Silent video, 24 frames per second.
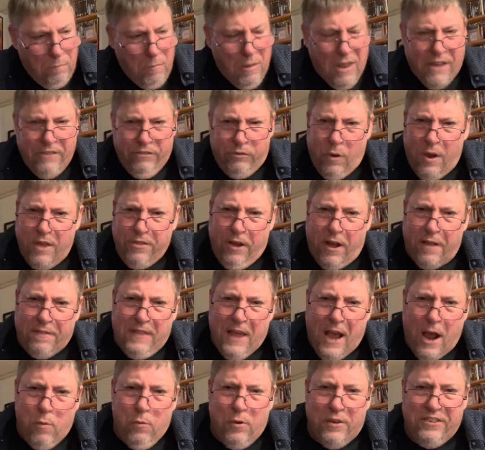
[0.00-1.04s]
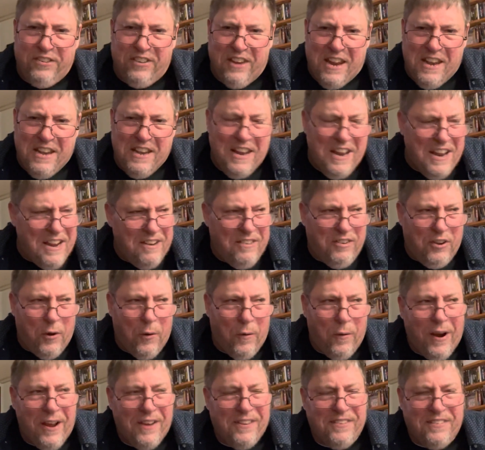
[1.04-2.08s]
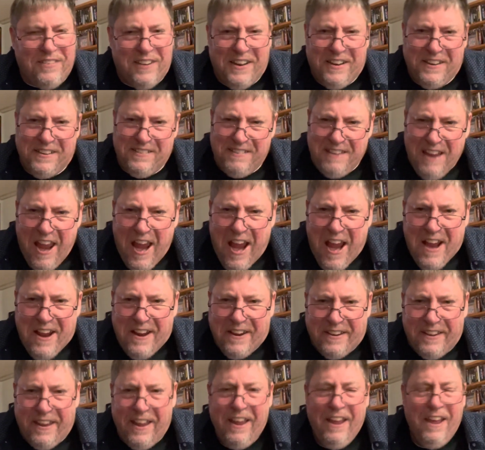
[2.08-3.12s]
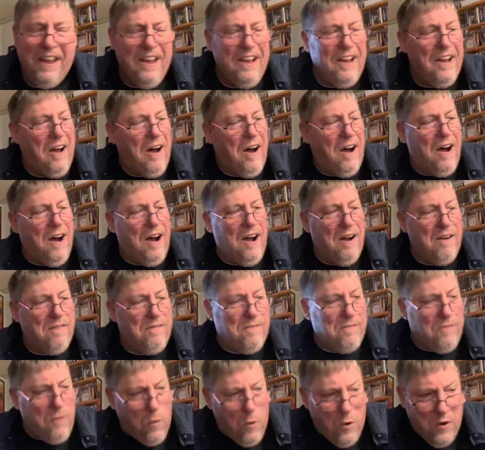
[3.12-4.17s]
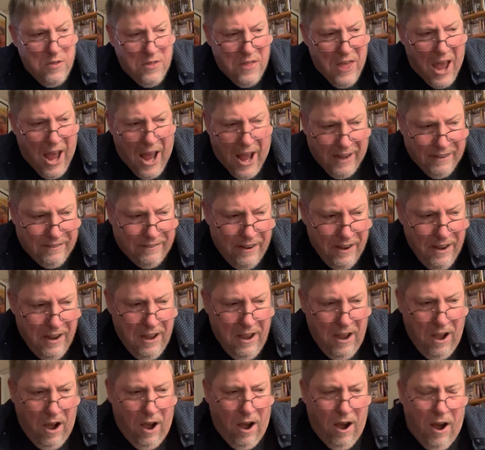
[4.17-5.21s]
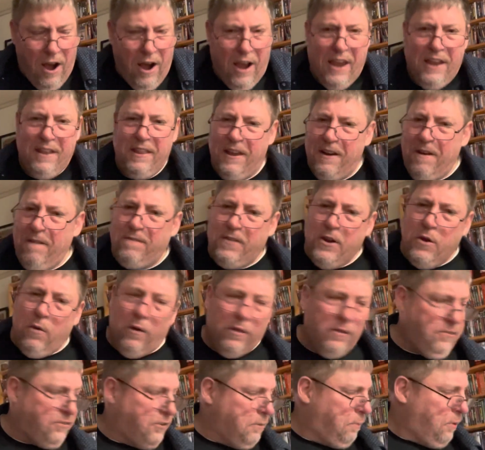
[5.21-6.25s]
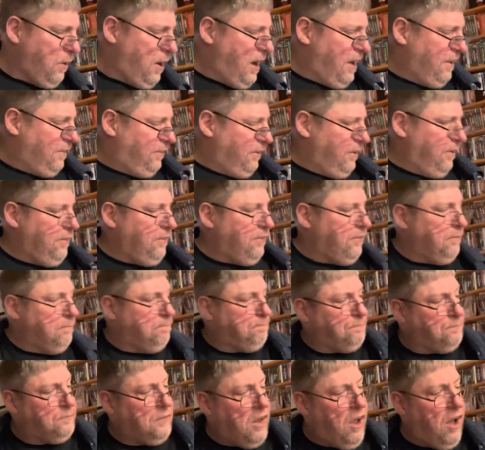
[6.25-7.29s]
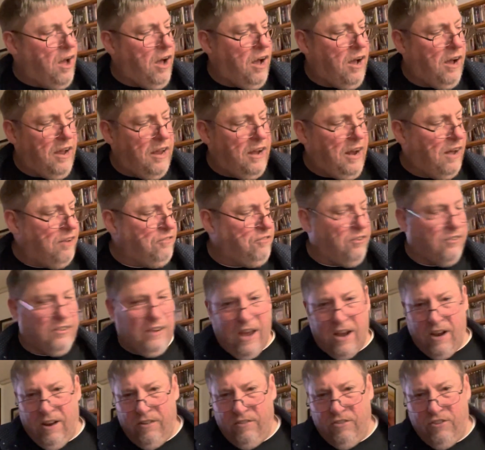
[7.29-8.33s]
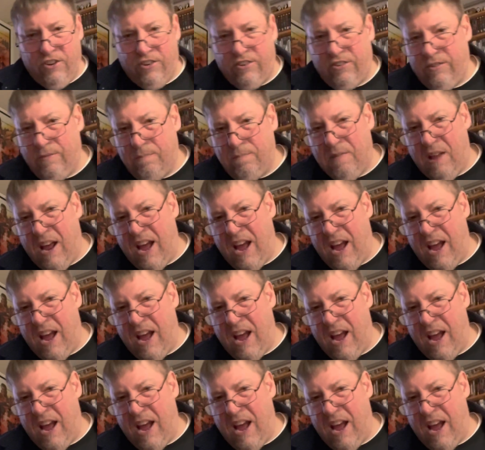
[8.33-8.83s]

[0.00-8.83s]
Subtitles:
And so I thought that was an interesting take for that. And then a few other surprises. And I'll just kind of just...